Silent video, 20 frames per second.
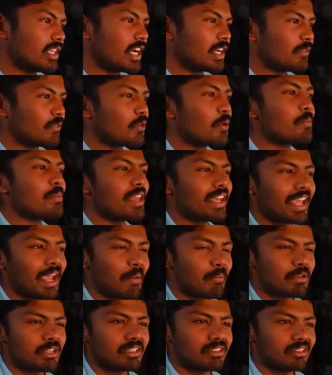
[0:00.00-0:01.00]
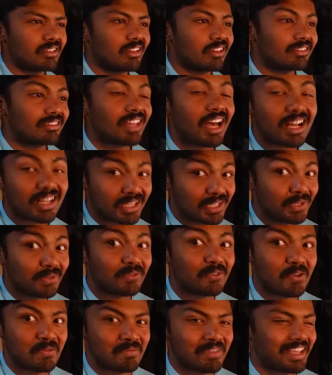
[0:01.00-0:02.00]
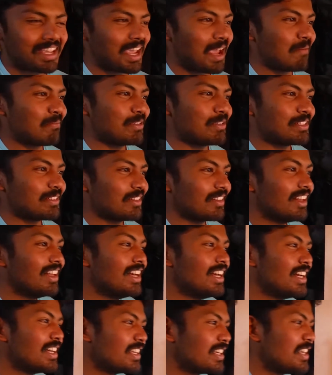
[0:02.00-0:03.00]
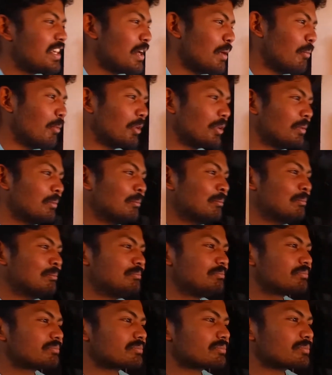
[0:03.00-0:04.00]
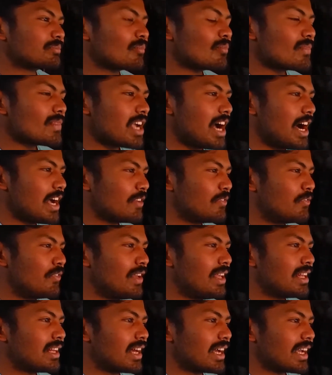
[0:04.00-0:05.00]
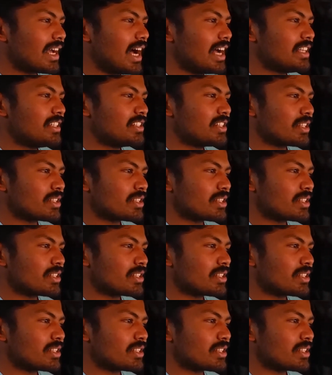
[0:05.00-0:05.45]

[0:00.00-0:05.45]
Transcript: Tuck from the capital. Tuck from the capital. Kin'emon. I feel like I